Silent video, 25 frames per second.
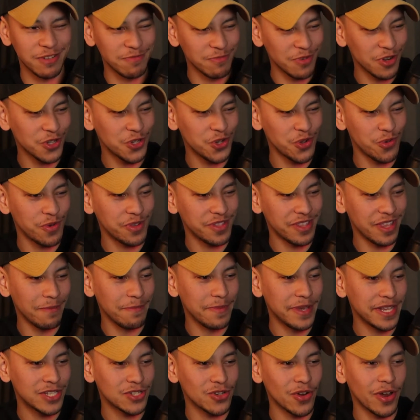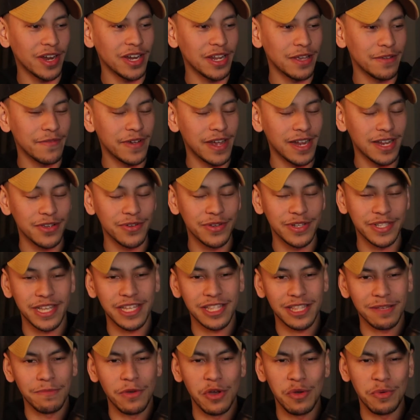I'm not sure what the best training value is
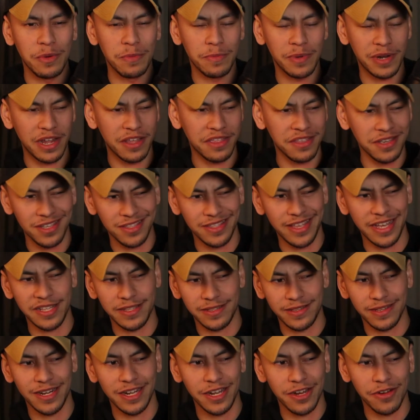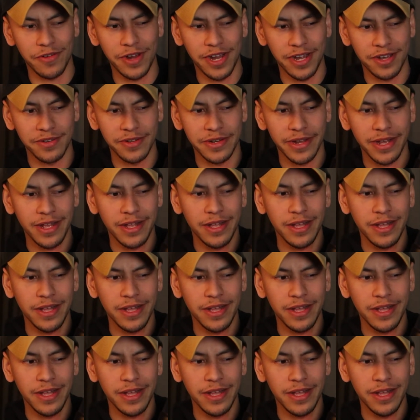at the moment, but I think that's sitting around